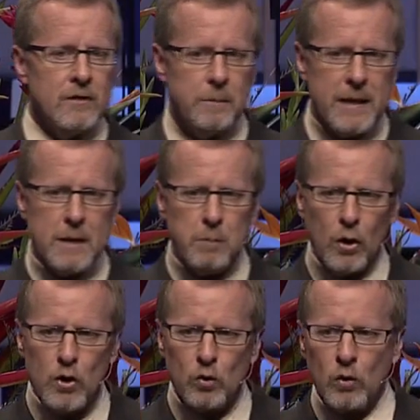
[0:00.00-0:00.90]
the
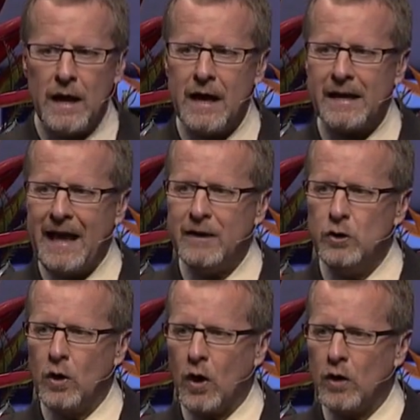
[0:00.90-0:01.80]
people who read and
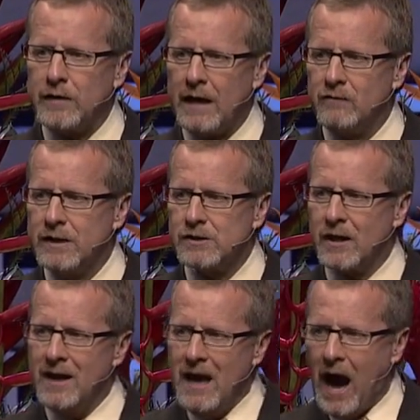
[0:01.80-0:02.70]
who heard that
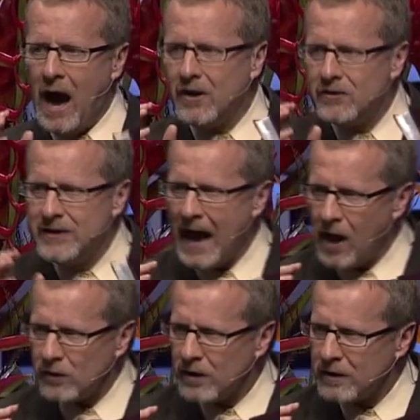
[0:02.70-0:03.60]
vision
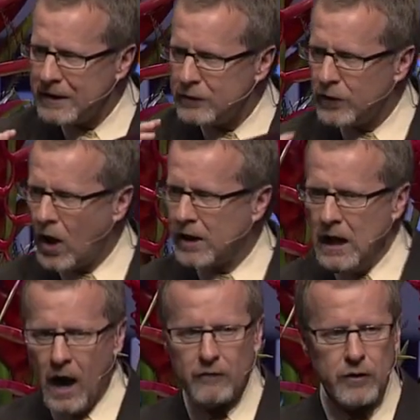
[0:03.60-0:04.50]
undoubtedly thought
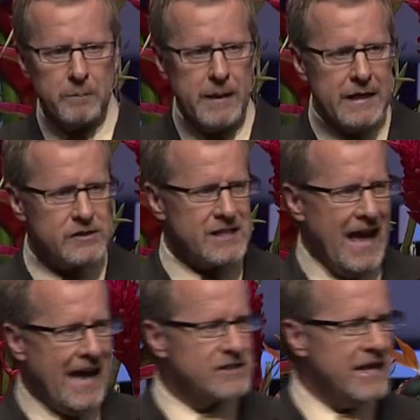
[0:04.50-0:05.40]
of the beast
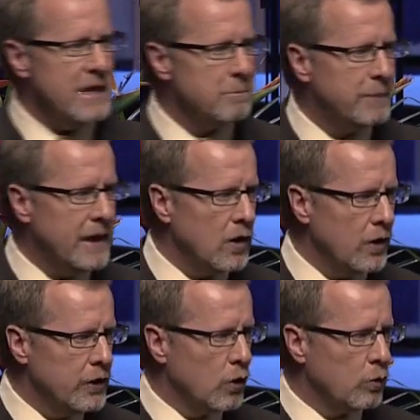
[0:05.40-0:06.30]
as
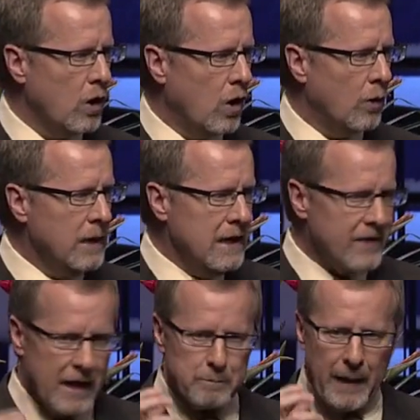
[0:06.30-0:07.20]
imperial Rome,
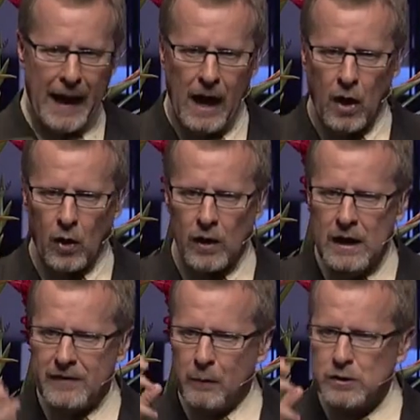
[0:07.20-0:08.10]
that power
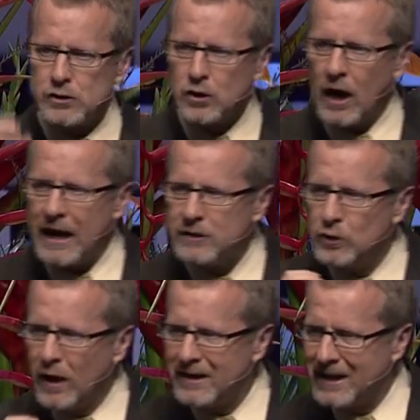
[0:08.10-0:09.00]
that was trying
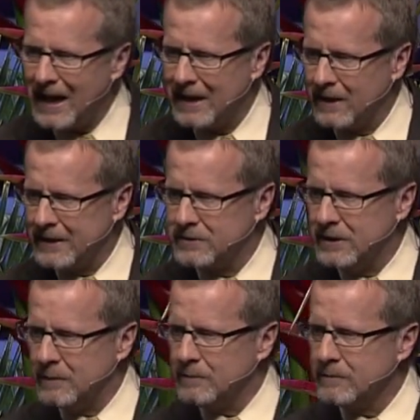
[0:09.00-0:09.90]
to annihilate them.